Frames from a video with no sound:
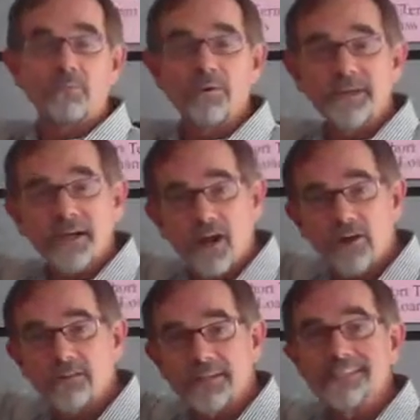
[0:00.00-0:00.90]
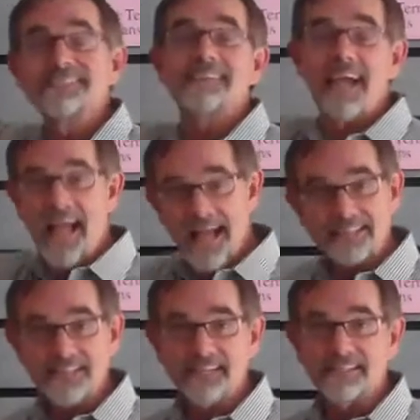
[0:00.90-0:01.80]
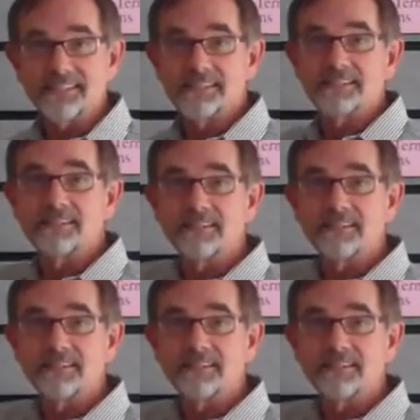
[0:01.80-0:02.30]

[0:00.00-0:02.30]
We call these assets,